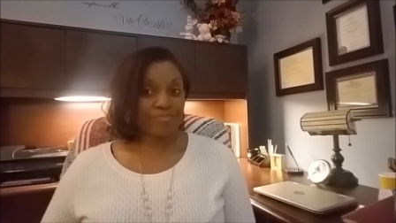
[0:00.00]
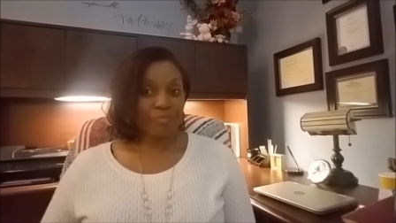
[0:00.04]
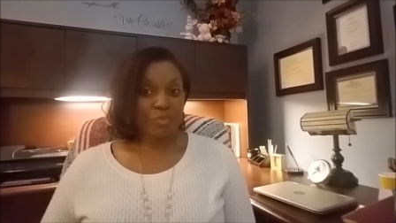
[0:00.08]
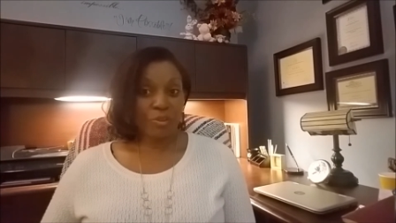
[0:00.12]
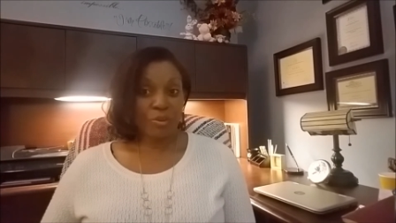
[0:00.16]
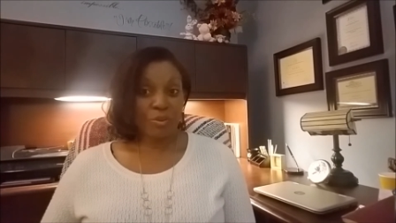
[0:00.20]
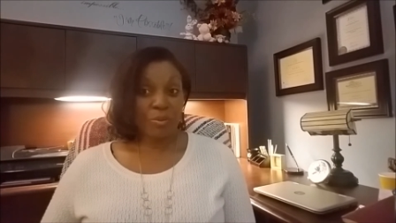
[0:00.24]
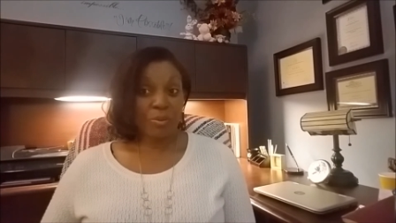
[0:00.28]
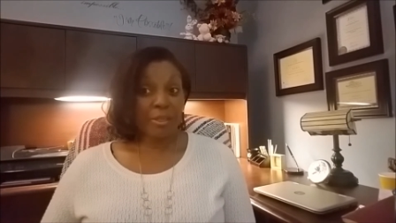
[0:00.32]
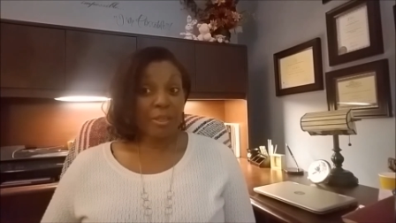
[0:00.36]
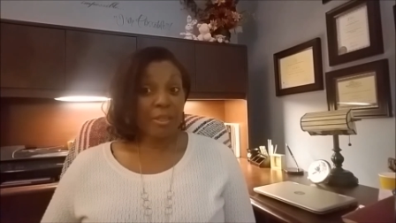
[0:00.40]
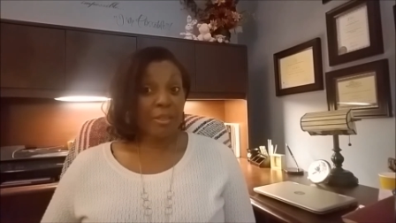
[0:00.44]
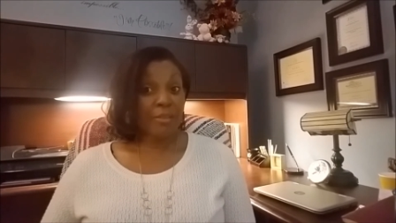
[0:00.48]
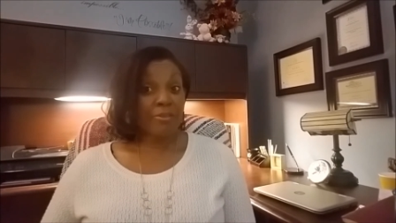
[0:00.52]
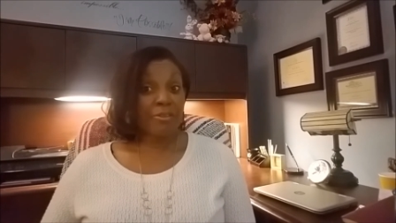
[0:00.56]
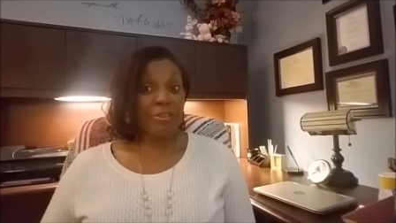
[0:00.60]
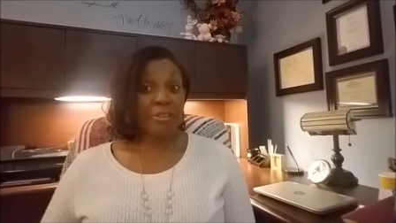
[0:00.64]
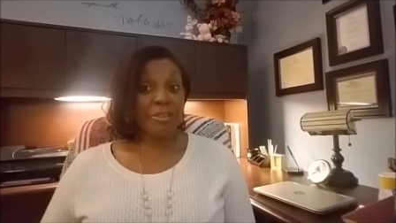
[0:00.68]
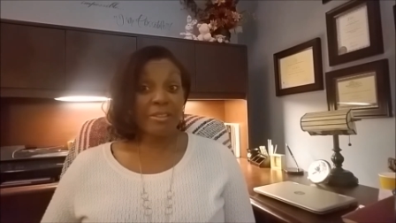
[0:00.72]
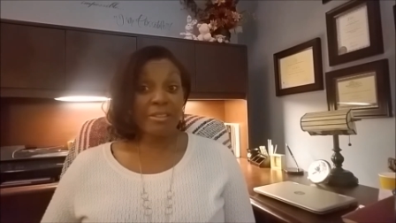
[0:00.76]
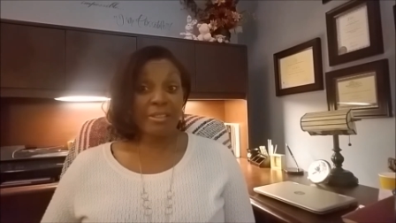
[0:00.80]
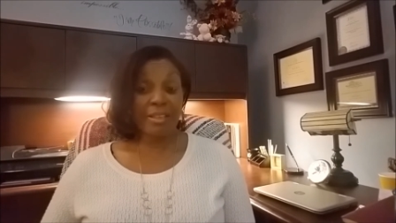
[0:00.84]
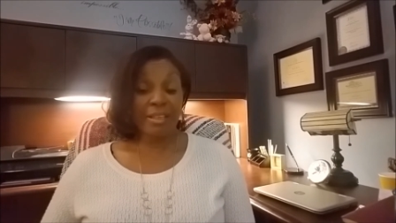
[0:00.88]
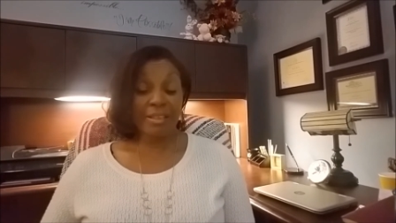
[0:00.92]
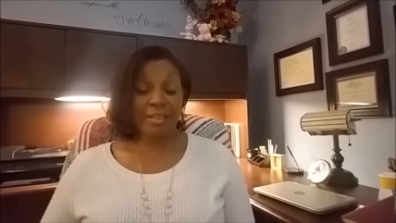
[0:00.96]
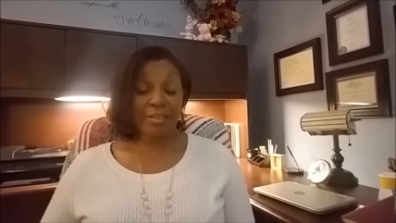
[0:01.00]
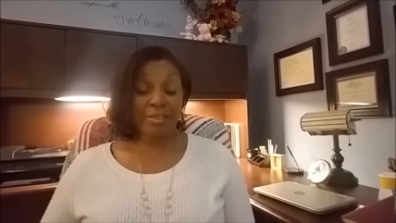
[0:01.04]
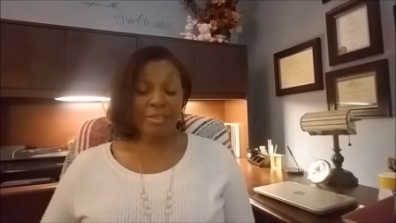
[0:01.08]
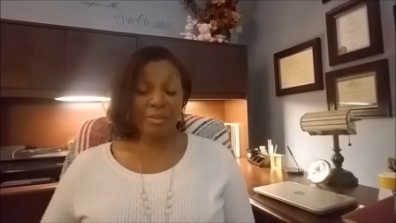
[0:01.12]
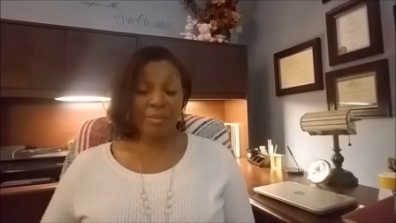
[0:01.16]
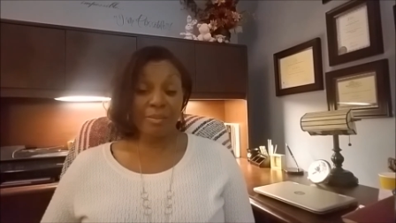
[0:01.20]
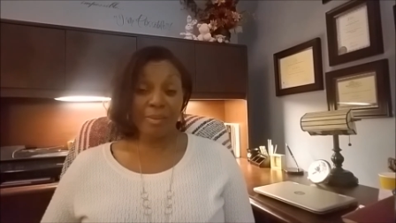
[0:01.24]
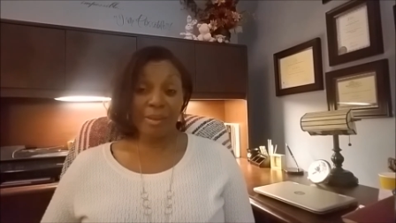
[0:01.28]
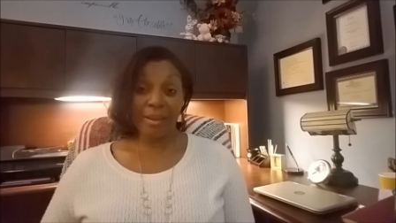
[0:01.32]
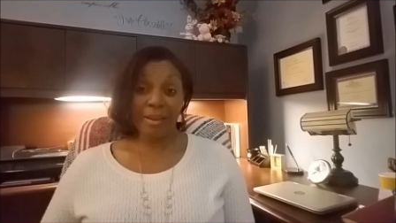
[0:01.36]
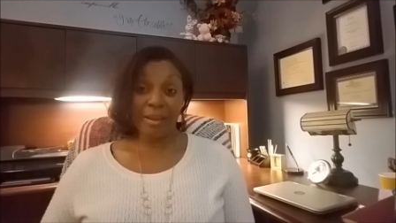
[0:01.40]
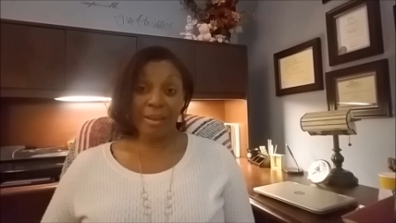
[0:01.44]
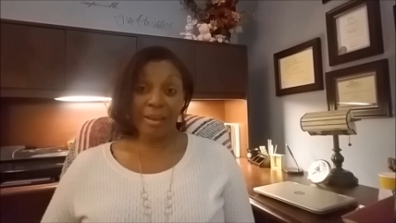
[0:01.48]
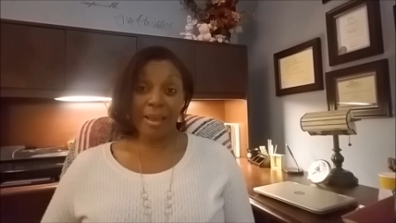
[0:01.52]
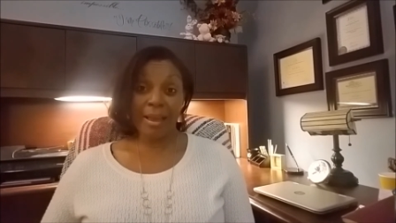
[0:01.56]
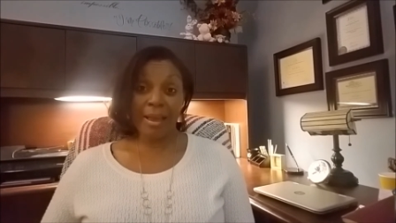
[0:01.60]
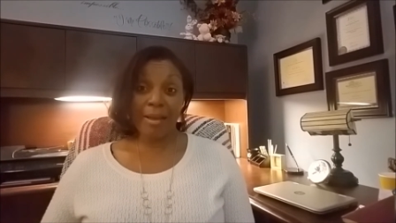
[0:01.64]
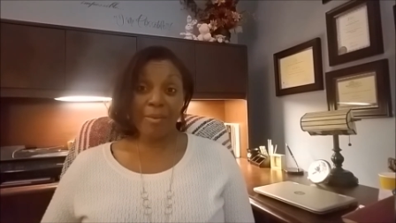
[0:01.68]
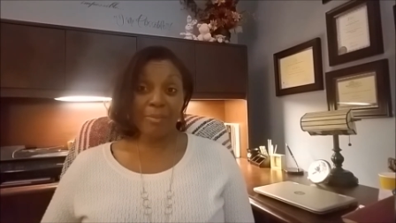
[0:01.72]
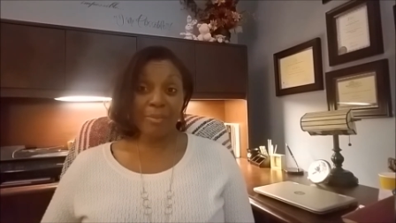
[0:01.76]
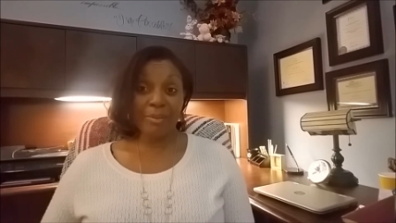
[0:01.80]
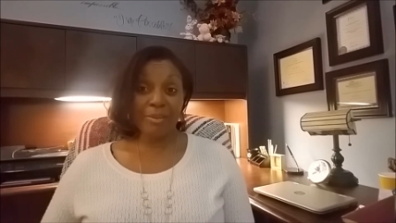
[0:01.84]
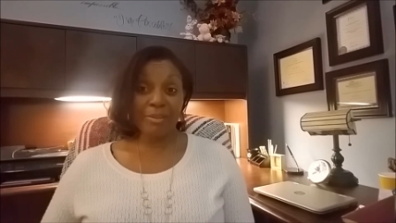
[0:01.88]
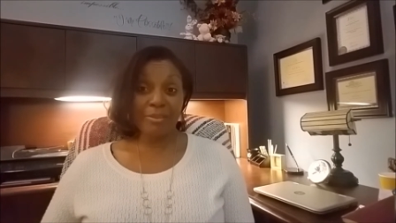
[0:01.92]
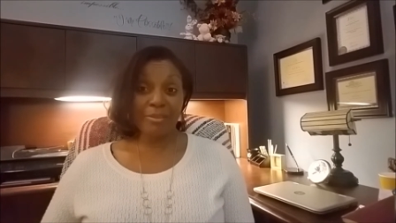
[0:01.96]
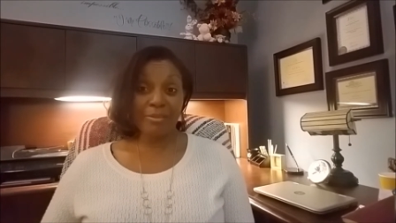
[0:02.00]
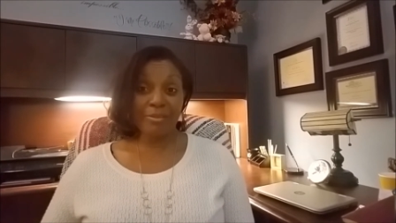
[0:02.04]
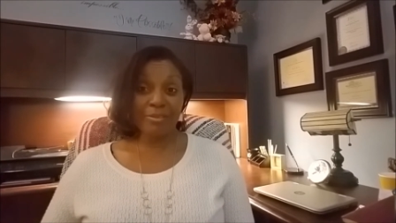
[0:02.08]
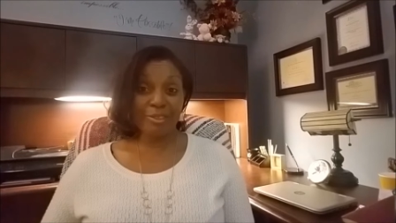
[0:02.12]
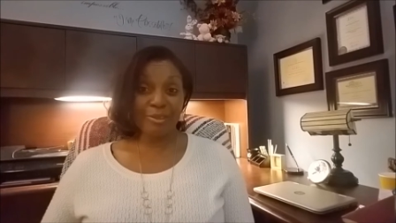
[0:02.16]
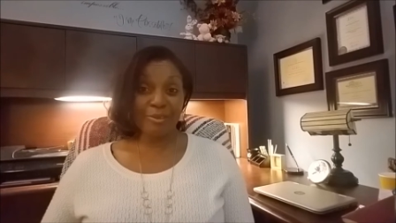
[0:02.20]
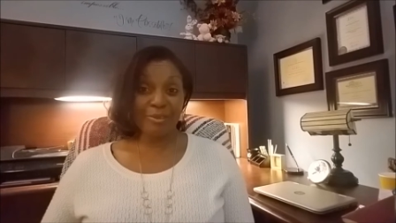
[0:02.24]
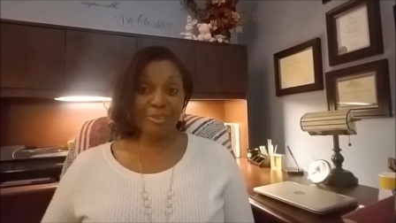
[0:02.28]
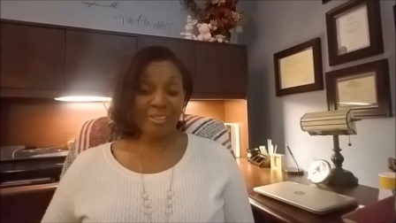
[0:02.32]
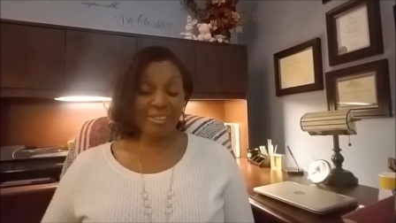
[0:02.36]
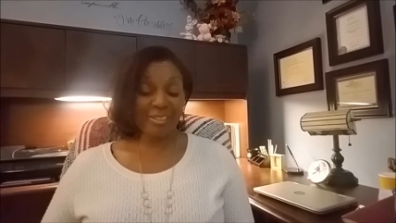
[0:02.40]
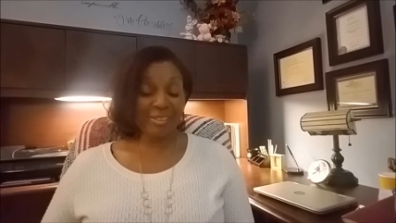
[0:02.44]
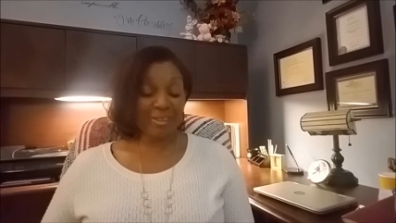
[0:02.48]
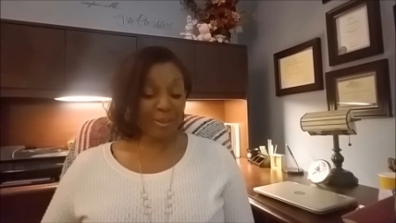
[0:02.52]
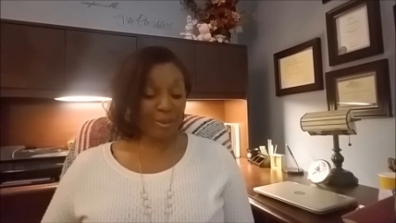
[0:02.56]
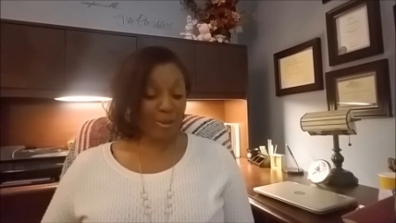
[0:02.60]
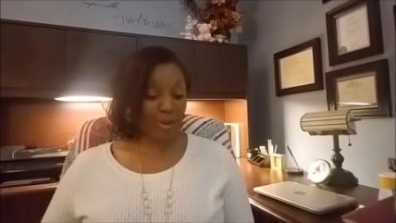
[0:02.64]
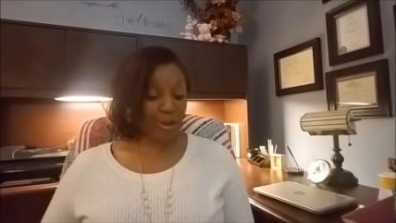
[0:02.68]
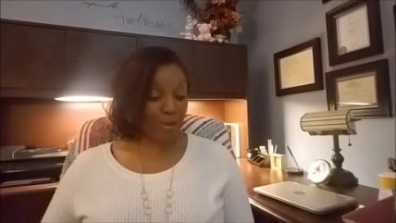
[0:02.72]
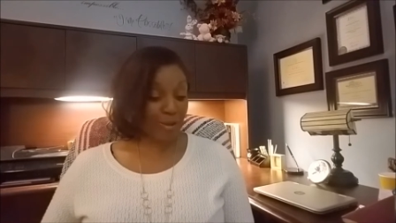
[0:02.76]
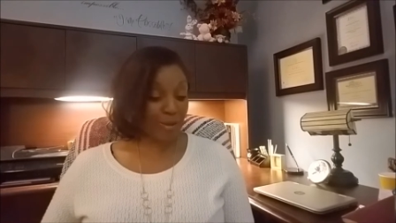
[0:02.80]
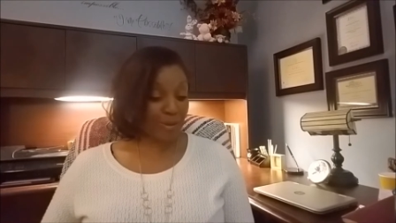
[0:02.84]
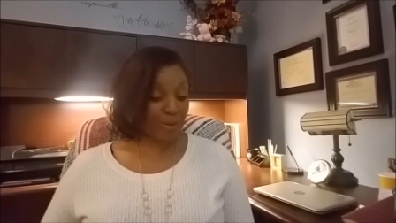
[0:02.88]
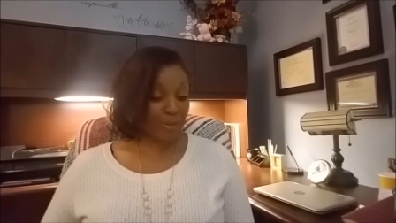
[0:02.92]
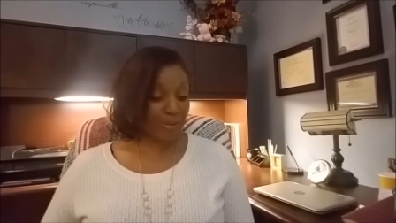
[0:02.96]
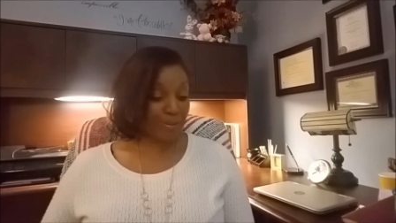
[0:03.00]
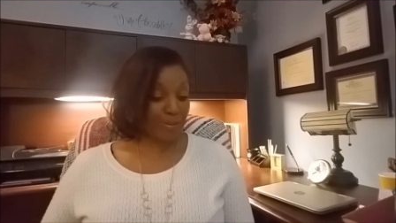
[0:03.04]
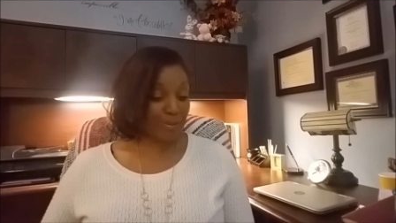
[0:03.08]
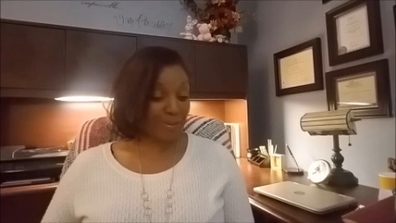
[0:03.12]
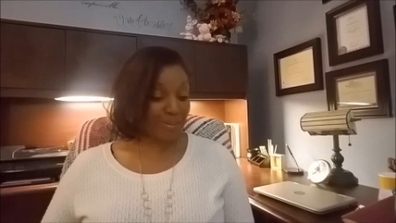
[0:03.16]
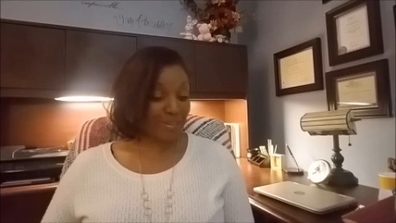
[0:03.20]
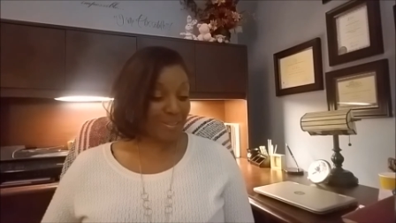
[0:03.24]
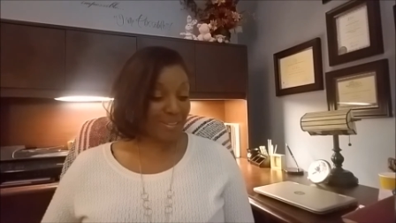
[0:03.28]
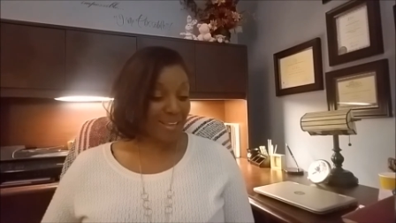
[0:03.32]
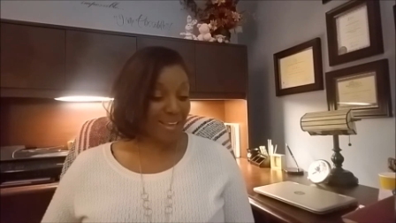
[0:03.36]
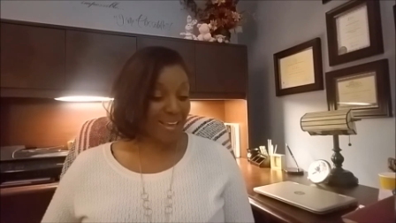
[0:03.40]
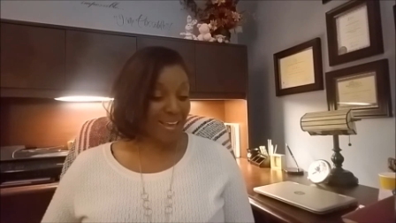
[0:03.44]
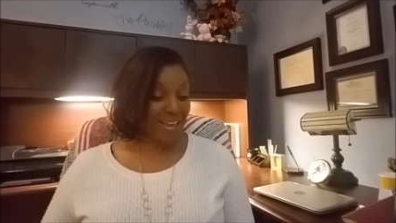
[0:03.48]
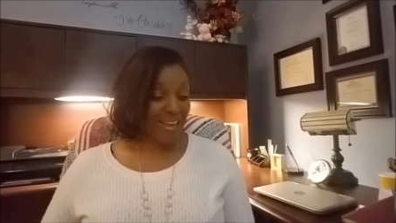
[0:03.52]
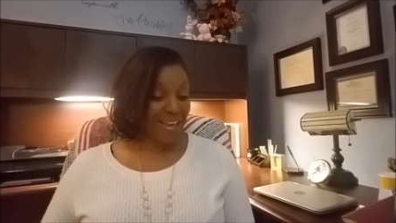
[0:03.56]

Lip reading: do whatever it takes to make it happen, to reach their goals.